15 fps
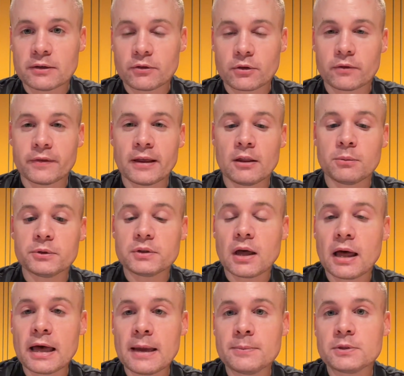of their available
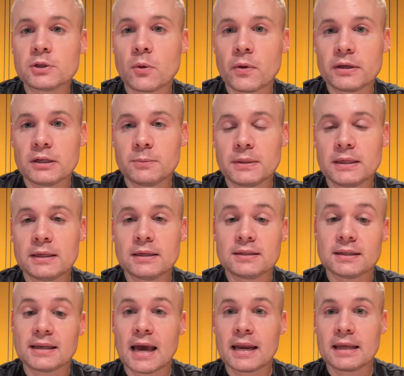time is going to be
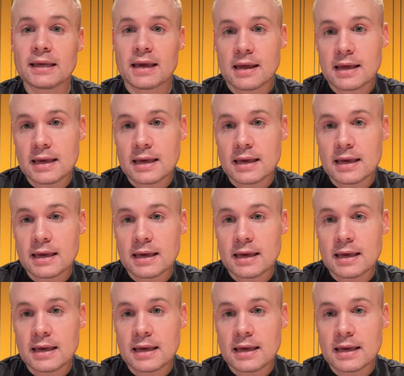to getting